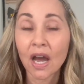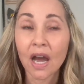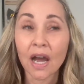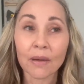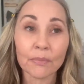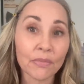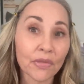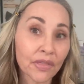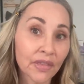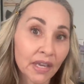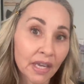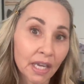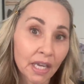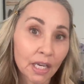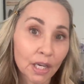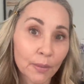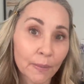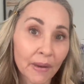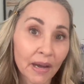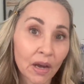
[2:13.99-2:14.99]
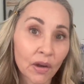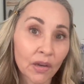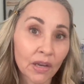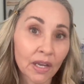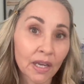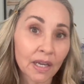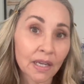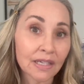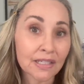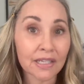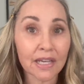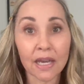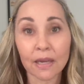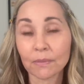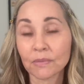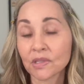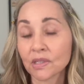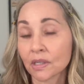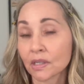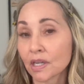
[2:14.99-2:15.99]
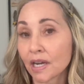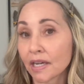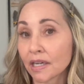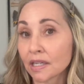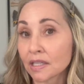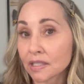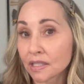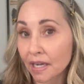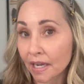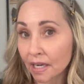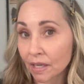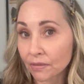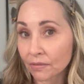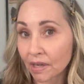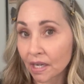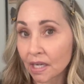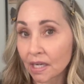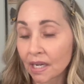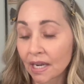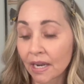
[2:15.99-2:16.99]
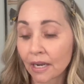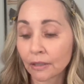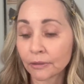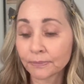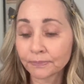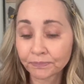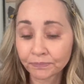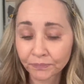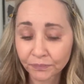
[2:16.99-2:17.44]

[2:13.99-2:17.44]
I'm thinking about it. Times are kind of tight right now.